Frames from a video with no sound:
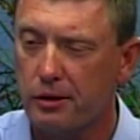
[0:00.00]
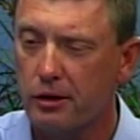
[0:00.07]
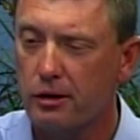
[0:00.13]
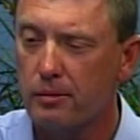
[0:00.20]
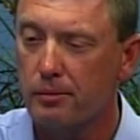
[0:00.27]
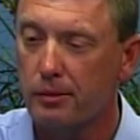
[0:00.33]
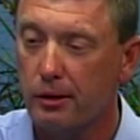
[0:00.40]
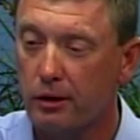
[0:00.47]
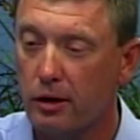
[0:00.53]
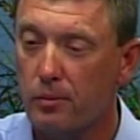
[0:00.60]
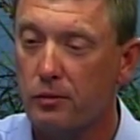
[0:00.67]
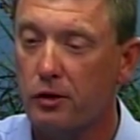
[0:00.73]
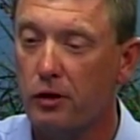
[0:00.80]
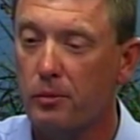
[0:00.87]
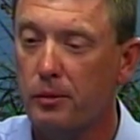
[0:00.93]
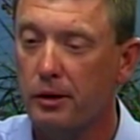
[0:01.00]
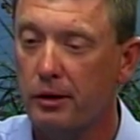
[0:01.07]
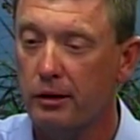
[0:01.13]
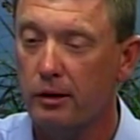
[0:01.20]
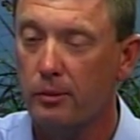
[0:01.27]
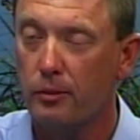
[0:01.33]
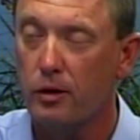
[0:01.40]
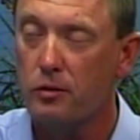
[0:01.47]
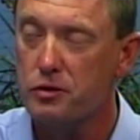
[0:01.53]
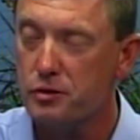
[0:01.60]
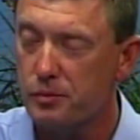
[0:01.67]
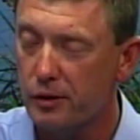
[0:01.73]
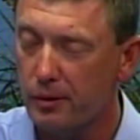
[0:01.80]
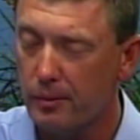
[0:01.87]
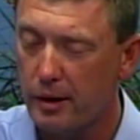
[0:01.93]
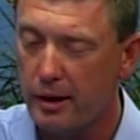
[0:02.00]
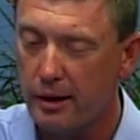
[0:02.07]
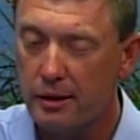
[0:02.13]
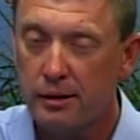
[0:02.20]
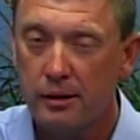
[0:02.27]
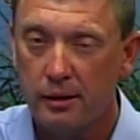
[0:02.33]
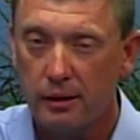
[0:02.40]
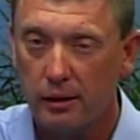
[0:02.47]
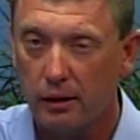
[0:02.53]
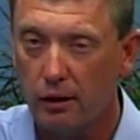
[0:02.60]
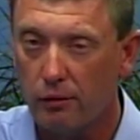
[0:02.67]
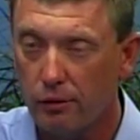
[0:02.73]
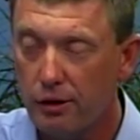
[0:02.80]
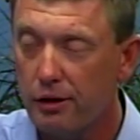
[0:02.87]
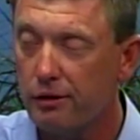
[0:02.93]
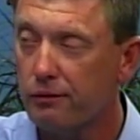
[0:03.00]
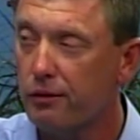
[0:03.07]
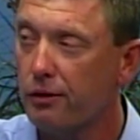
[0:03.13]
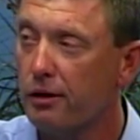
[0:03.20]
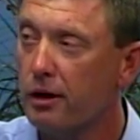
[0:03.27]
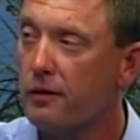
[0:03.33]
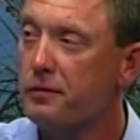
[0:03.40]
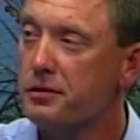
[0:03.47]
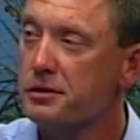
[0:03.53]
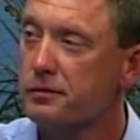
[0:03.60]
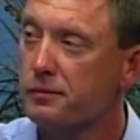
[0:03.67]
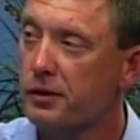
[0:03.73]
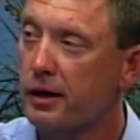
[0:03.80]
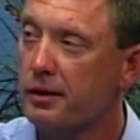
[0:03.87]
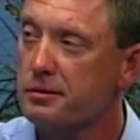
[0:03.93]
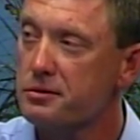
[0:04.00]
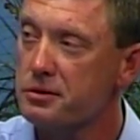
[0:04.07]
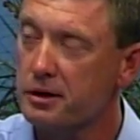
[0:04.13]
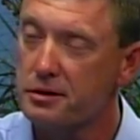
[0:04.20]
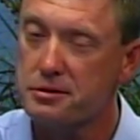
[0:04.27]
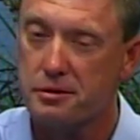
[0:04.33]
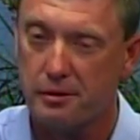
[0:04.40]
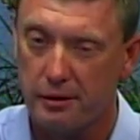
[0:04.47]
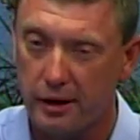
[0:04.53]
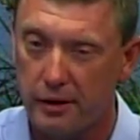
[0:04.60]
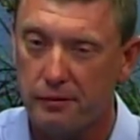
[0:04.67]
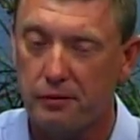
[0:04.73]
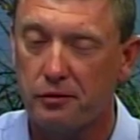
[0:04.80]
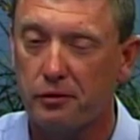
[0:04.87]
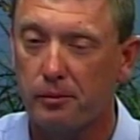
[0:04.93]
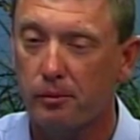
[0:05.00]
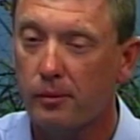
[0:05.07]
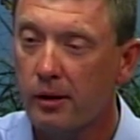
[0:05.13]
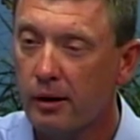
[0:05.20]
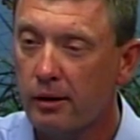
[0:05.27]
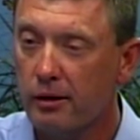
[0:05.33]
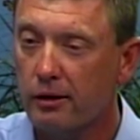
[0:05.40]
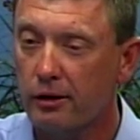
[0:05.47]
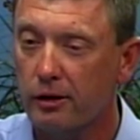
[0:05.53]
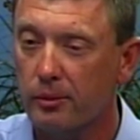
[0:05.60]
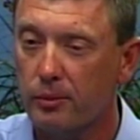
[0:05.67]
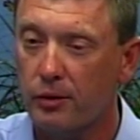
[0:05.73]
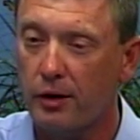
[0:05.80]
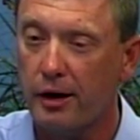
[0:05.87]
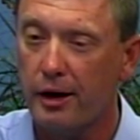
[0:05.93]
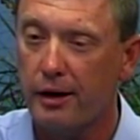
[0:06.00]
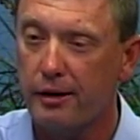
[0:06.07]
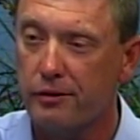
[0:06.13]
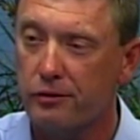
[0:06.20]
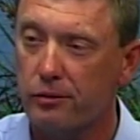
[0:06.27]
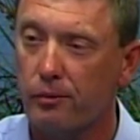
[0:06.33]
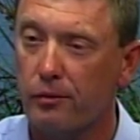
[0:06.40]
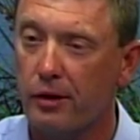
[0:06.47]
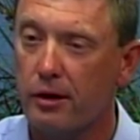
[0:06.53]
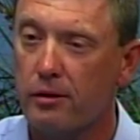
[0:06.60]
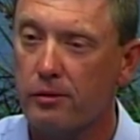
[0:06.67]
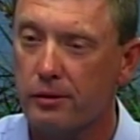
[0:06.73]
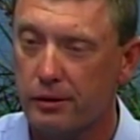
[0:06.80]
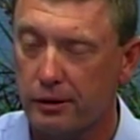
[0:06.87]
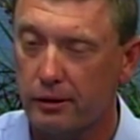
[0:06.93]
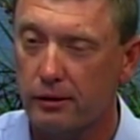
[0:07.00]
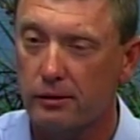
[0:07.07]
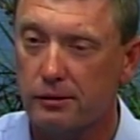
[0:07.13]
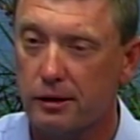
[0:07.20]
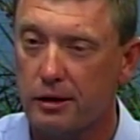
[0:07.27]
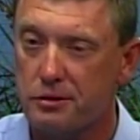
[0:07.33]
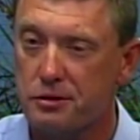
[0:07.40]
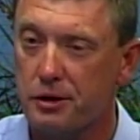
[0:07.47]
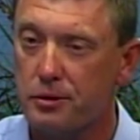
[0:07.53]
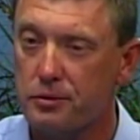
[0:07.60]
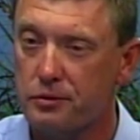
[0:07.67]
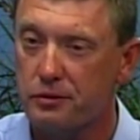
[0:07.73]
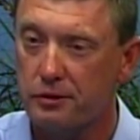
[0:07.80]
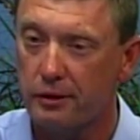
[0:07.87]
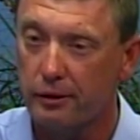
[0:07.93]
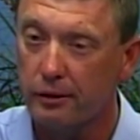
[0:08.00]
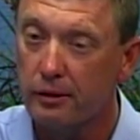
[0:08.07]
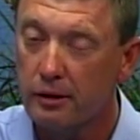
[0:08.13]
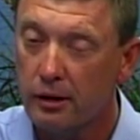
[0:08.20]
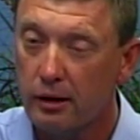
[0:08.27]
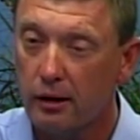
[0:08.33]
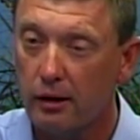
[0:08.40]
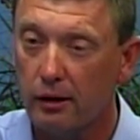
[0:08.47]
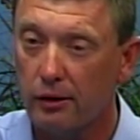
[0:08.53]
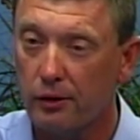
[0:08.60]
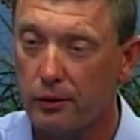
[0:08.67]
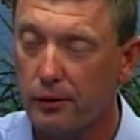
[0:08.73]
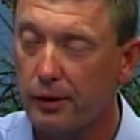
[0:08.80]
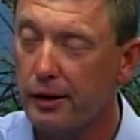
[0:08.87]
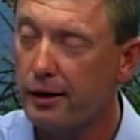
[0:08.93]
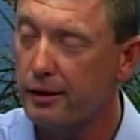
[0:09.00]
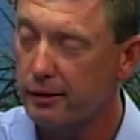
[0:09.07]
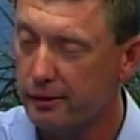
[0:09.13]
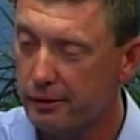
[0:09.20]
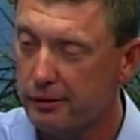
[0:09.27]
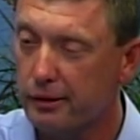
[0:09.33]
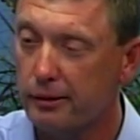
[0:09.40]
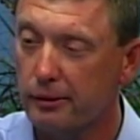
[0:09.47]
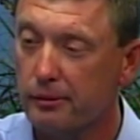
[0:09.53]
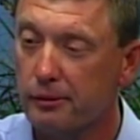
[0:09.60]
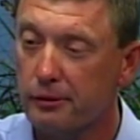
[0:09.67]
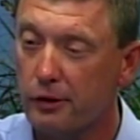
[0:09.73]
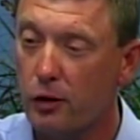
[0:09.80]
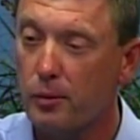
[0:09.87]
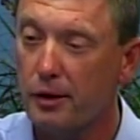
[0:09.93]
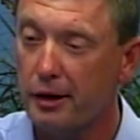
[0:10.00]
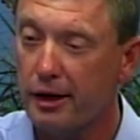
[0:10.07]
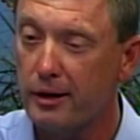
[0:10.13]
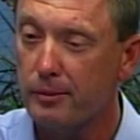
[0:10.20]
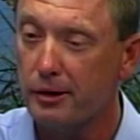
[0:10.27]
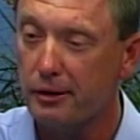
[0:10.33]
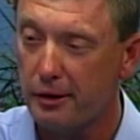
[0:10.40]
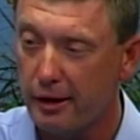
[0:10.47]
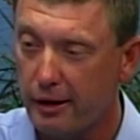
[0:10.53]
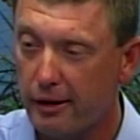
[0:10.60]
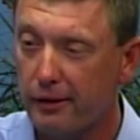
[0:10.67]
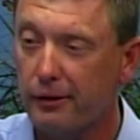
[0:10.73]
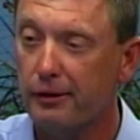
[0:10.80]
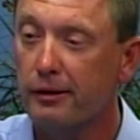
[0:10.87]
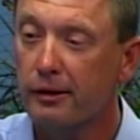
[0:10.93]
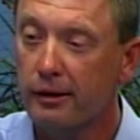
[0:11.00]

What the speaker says: come to me and approach me about running for the office of Tax Assessor, and after some prayer and some thought, I chose to go ahead and throw my name in there and